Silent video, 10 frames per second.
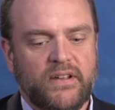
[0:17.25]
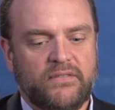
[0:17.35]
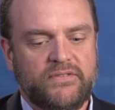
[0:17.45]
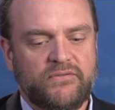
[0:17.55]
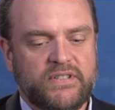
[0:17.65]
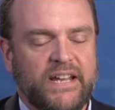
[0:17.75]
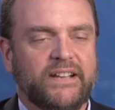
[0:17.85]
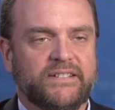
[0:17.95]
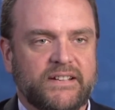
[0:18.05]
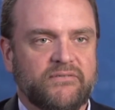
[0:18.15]
a few
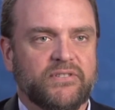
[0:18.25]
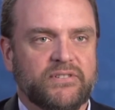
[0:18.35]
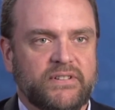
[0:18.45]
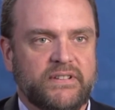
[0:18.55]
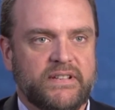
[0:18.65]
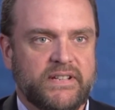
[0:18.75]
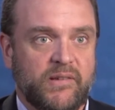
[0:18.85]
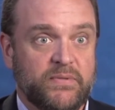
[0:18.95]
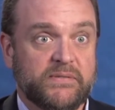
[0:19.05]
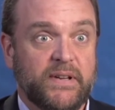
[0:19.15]
tenants that were that to
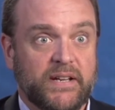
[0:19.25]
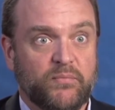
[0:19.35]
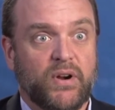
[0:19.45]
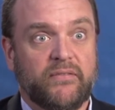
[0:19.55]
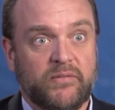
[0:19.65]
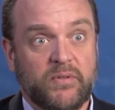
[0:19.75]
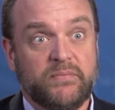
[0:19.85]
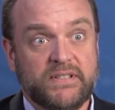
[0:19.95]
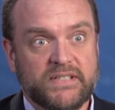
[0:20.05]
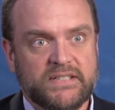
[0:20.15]
help us make it a profitable
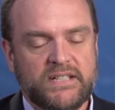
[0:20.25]
business.